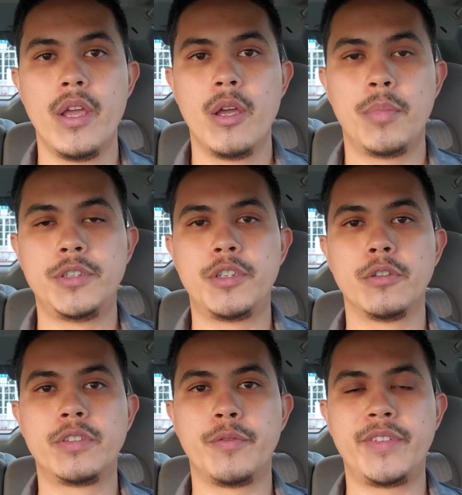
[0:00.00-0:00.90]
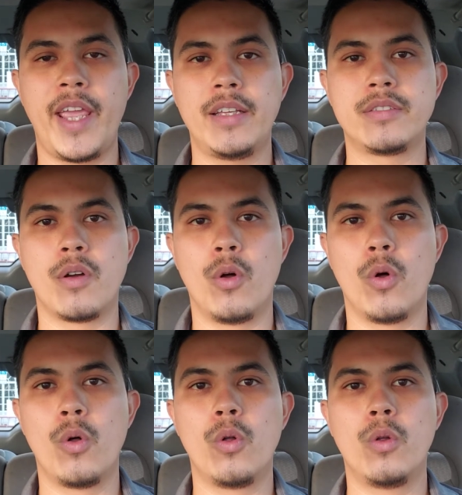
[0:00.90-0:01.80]
But Joseph takes the
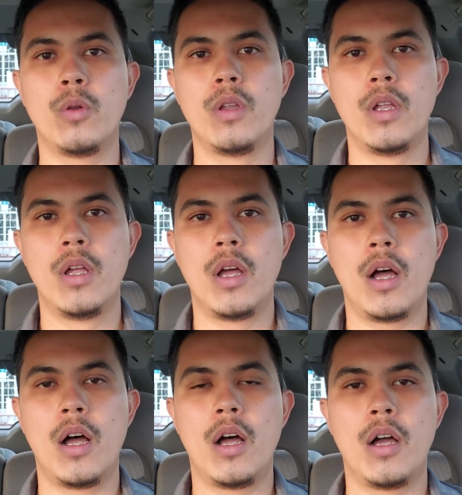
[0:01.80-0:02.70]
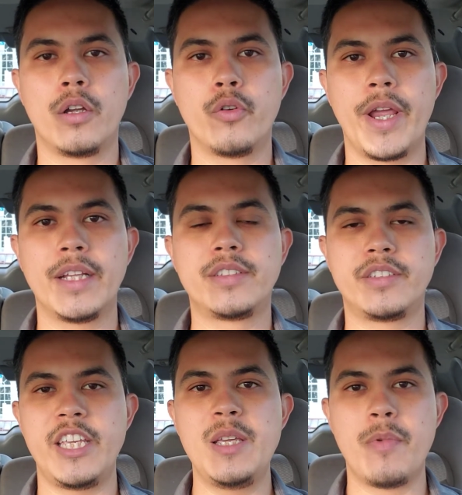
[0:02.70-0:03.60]
whole grand
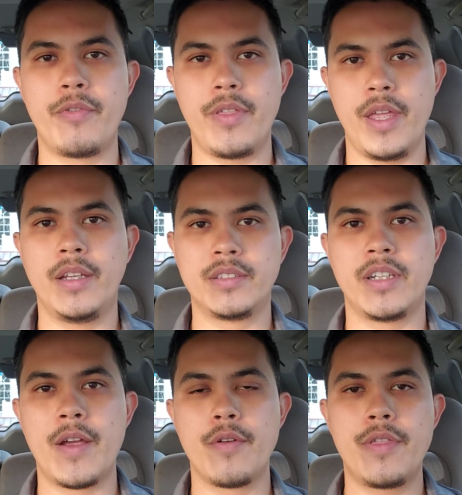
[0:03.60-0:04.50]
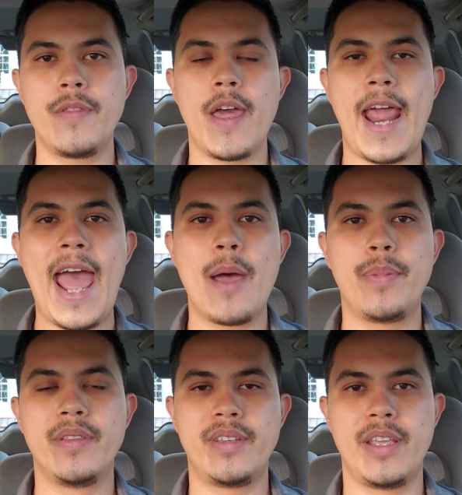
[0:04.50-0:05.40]
scheme of things and everything that
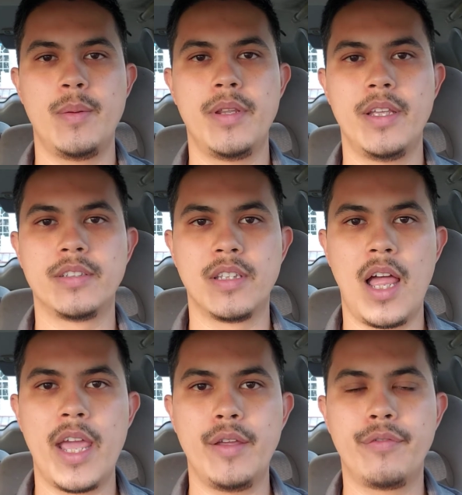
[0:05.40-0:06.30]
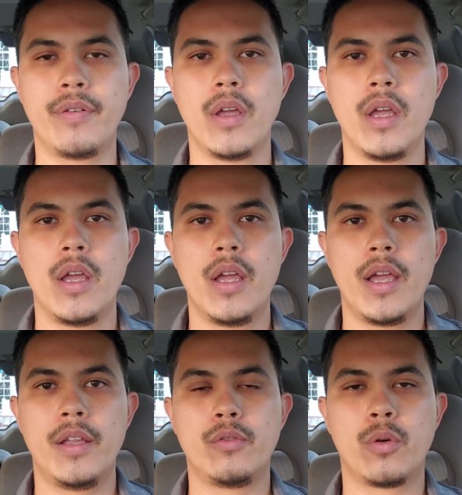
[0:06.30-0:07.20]
happened to him in his life,
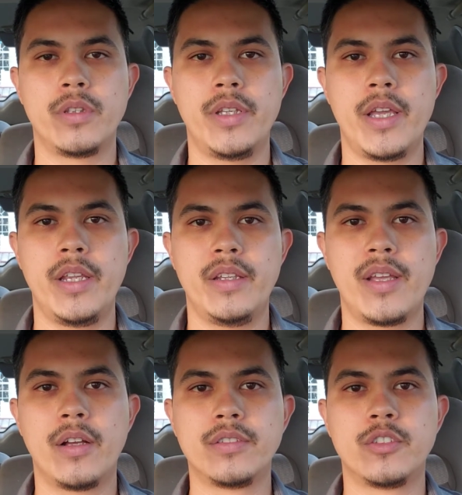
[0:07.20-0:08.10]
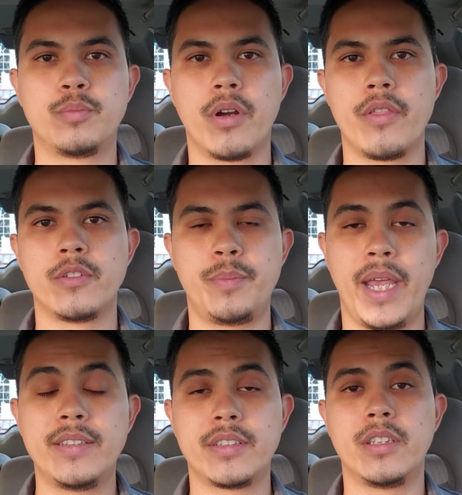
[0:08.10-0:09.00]
and toward the end he tells his brothers
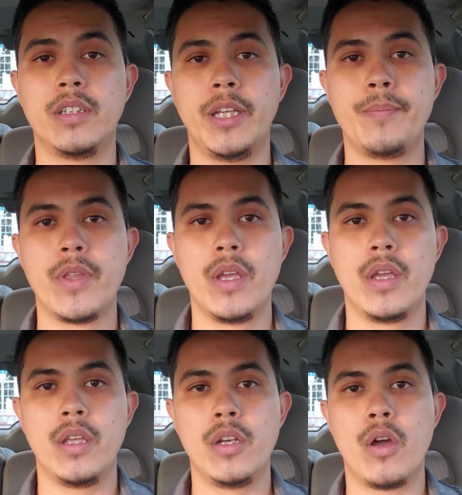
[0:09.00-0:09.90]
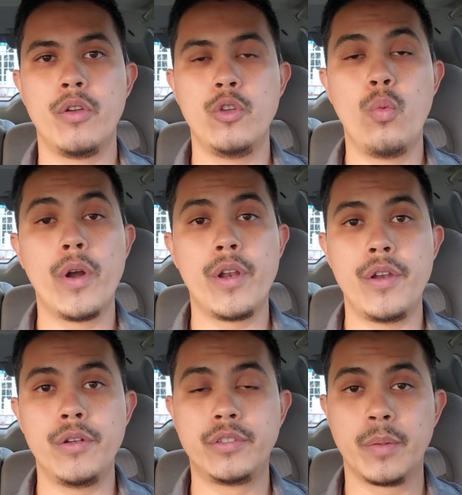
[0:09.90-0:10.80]
basically, you wanted to
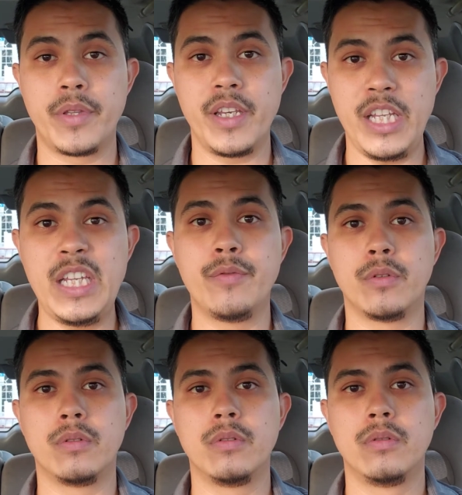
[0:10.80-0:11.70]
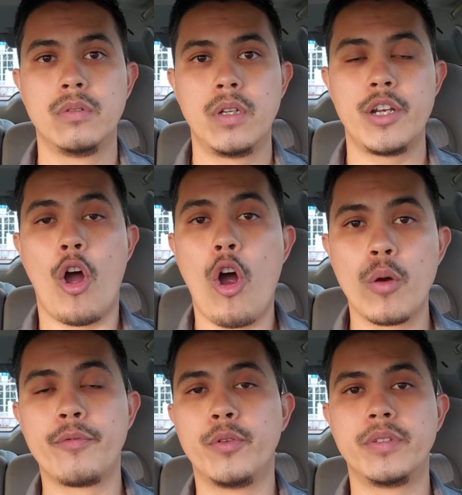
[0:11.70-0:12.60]
do something evil and
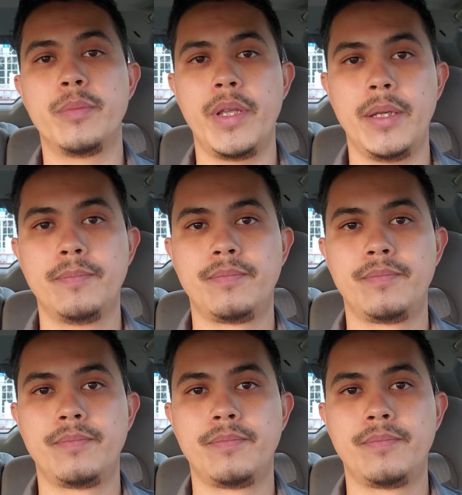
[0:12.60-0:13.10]
harmful to me,